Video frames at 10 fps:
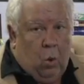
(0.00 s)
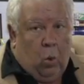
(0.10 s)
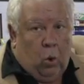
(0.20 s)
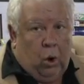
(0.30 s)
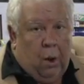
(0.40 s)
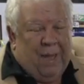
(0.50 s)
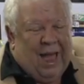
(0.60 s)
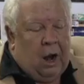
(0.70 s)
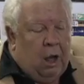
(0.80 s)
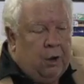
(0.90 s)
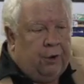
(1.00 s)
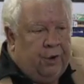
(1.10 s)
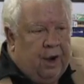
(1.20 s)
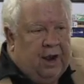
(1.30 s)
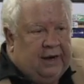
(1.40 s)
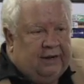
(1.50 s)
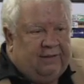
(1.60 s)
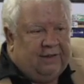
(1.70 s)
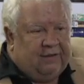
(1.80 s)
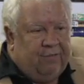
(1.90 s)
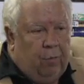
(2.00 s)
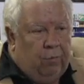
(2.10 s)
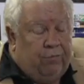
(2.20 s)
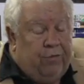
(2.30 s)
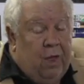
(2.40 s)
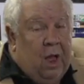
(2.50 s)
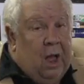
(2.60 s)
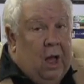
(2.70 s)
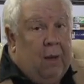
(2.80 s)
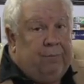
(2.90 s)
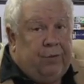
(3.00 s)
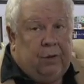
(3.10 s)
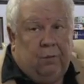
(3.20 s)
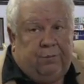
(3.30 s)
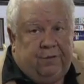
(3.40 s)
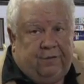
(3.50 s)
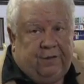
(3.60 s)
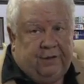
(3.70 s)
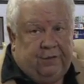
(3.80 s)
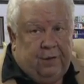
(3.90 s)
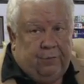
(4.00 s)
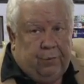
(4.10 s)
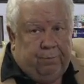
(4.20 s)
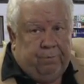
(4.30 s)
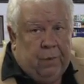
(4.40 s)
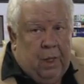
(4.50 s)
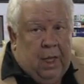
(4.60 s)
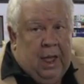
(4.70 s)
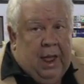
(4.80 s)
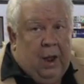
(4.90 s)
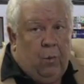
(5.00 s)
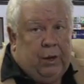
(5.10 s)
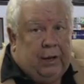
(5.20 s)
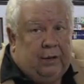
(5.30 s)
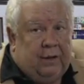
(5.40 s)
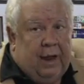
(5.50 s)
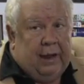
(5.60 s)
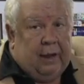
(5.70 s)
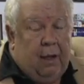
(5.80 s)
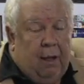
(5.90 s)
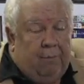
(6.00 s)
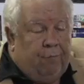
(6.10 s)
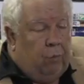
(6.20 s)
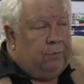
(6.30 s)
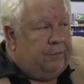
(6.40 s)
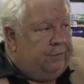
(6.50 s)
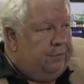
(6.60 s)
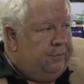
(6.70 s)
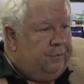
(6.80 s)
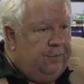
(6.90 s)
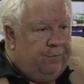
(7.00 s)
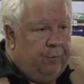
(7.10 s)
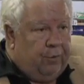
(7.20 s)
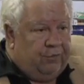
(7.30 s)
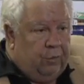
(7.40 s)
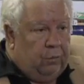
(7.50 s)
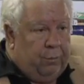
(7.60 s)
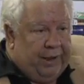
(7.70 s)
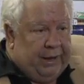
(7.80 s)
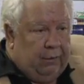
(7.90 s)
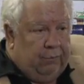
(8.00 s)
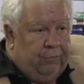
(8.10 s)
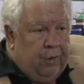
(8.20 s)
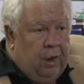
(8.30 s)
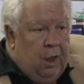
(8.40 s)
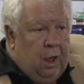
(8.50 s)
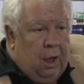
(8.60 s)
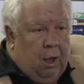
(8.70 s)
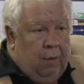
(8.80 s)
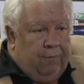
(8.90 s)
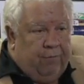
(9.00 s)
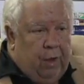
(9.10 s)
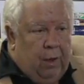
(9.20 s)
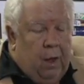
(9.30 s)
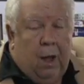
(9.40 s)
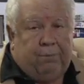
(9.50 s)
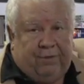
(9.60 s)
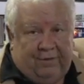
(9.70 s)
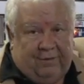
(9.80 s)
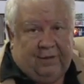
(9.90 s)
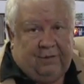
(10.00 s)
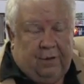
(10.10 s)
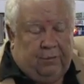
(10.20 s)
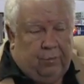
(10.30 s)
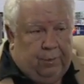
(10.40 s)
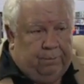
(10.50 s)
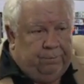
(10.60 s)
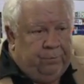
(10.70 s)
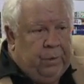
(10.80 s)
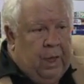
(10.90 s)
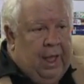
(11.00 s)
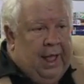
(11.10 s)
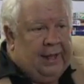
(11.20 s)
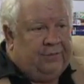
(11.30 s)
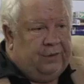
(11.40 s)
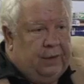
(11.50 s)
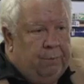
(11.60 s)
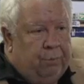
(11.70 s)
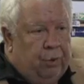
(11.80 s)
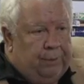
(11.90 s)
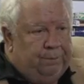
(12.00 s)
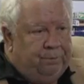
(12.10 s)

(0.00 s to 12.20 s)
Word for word: or about 196 volts up to close to 600. And we can take uh, voltages from our solar panels of uh, up to 600 as an input.